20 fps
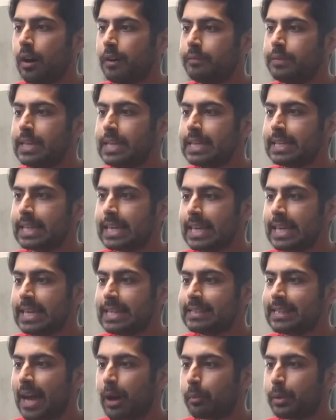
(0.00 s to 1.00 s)
of the
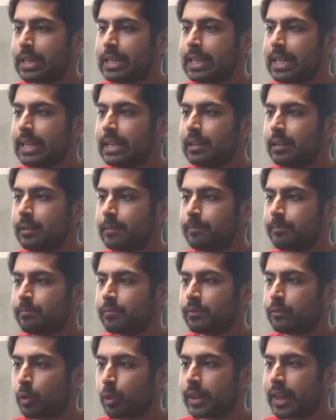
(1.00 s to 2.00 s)
keys that we need
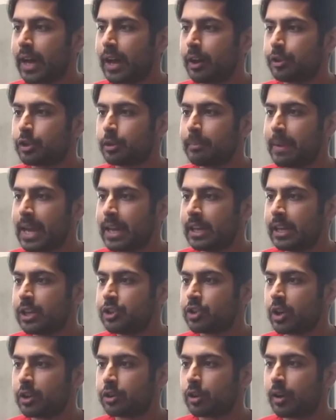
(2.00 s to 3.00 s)
for that under
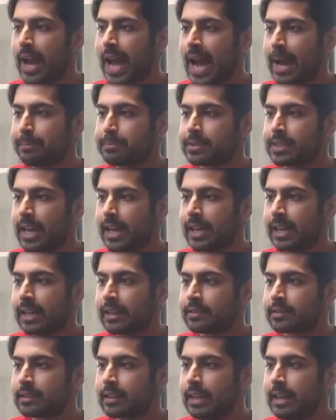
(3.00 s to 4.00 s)
manage, under app
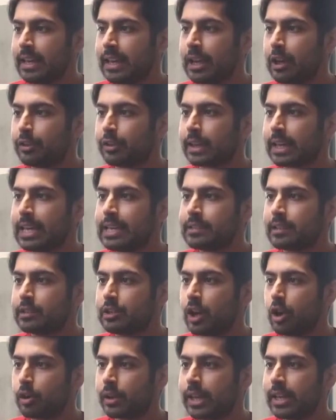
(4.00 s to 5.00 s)
settings. Here are the keys and
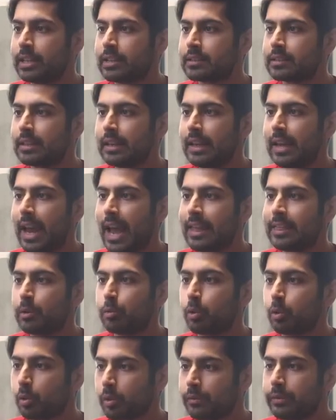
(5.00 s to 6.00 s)
tokens, and
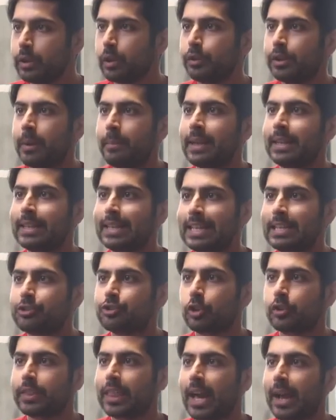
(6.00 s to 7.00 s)
then we'll reveal them and insert